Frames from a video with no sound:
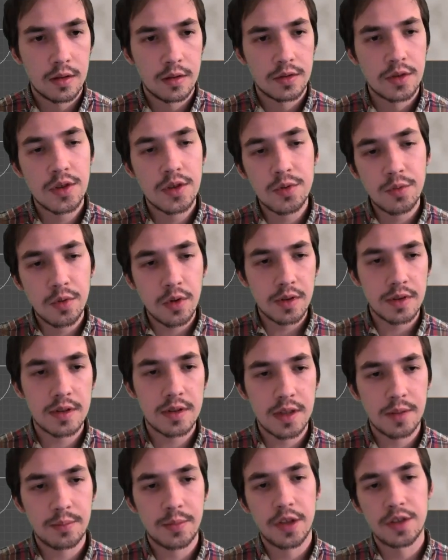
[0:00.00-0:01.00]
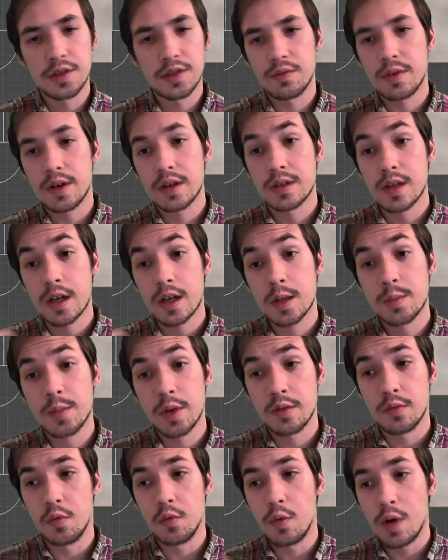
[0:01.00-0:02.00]
Just so we're all on the same page, I want to talk
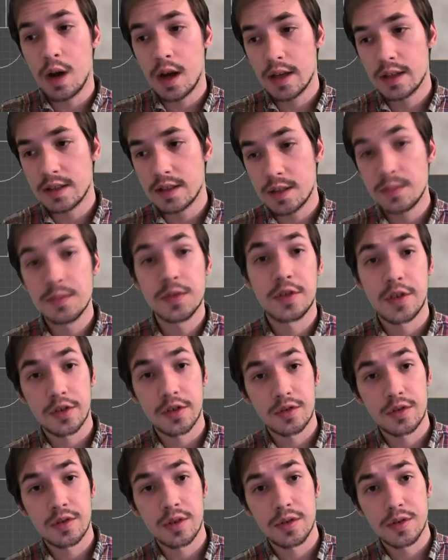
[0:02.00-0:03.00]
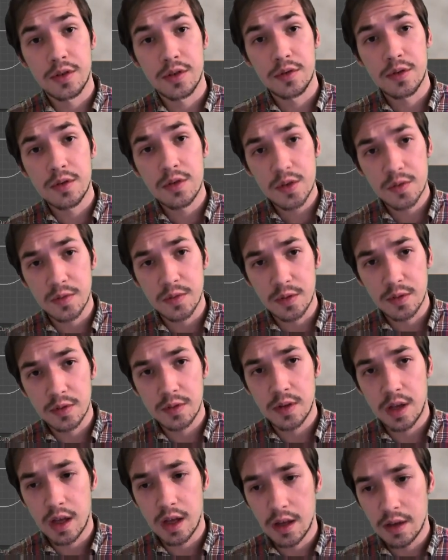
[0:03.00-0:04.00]
about why seamless textures are so
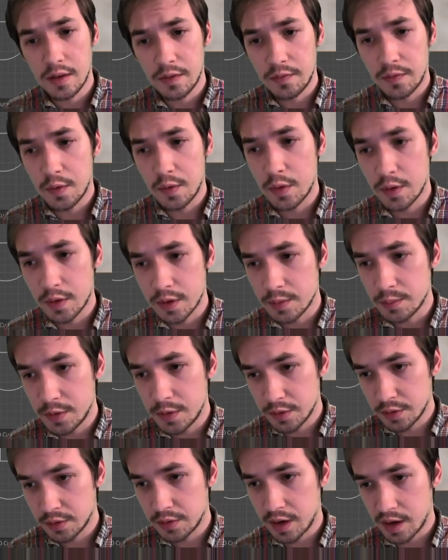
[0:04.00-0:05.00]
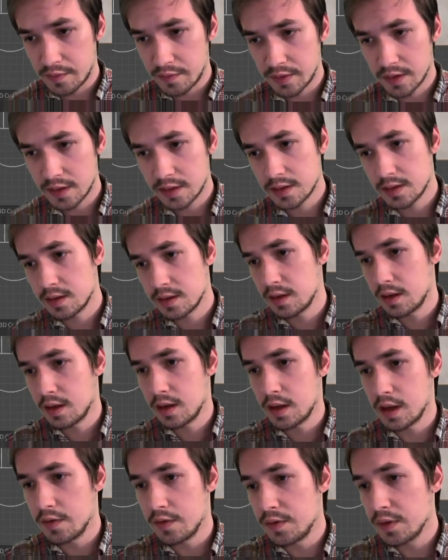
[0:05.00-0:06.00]
useful for computer graphics.
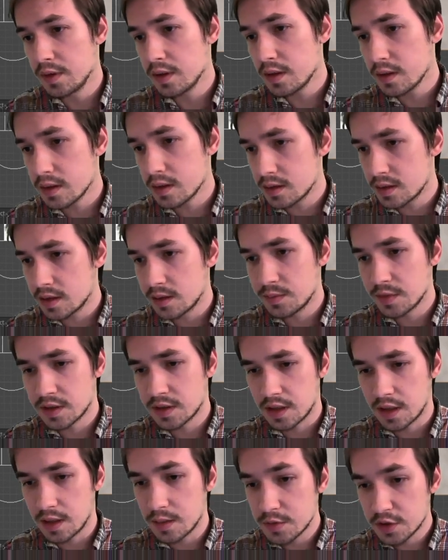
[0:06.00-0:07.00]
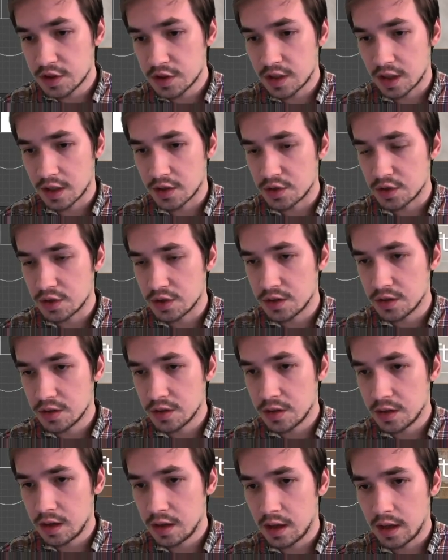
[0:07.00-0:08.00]
If we look at this seamless image texture
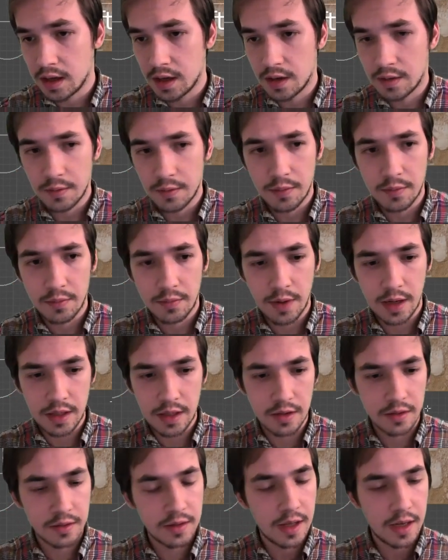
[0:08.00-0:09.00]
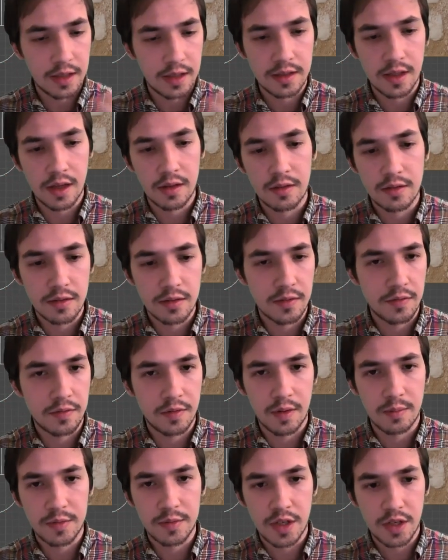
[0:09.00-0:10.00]
right here that I downloaded
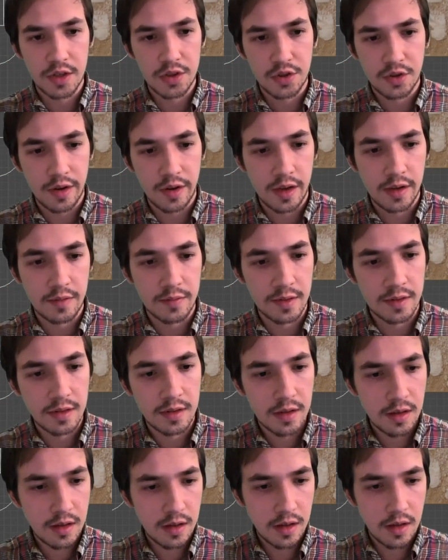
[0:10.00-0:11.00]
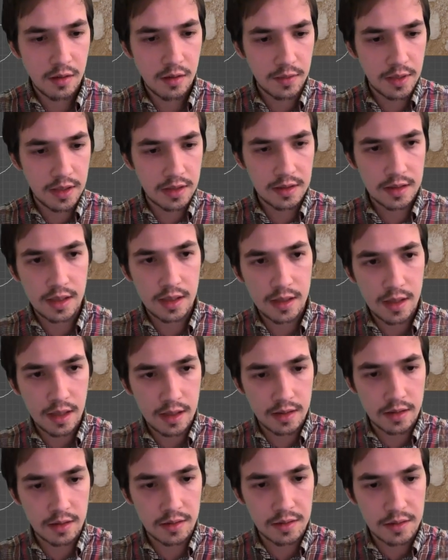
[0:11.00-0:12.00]
from Texture Haven, we can see that
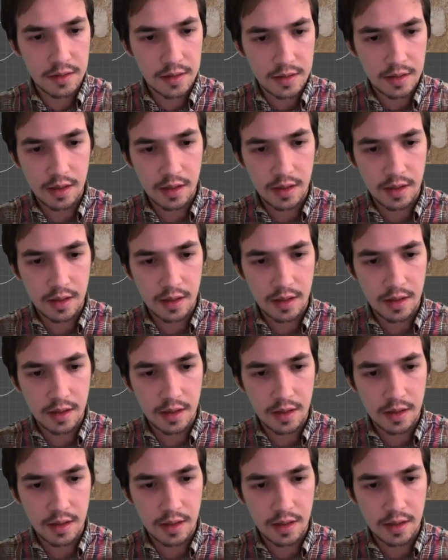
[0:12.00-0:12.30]
there's